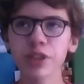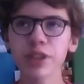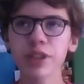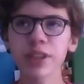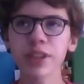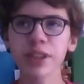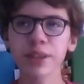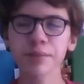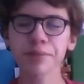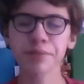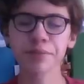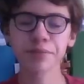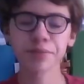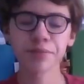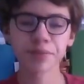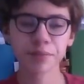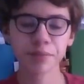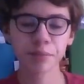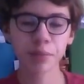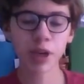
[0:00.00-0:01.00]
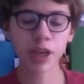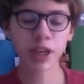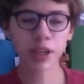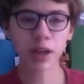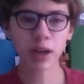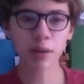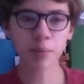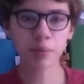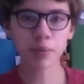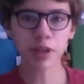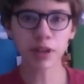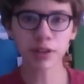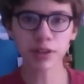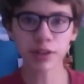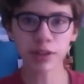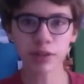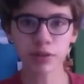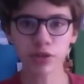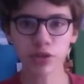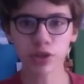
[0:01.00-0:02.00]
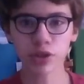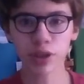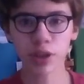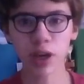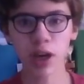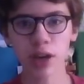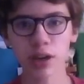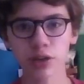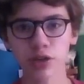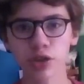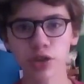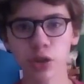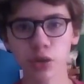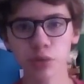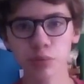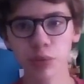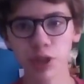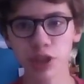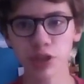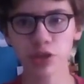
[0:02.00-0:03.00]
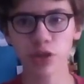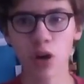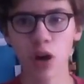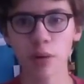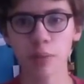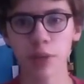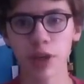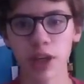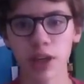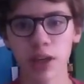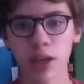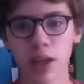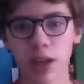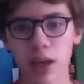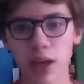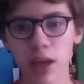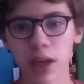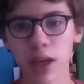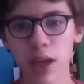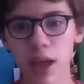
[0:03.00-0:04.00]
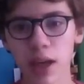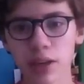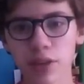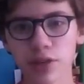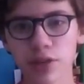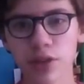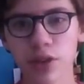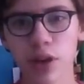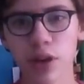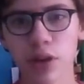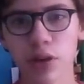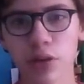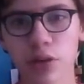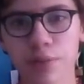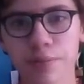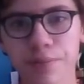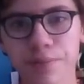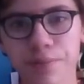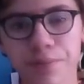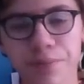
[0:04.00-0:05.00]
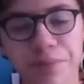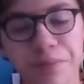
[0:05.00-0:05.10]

really pick it up until she kind of showed me and taught me. And so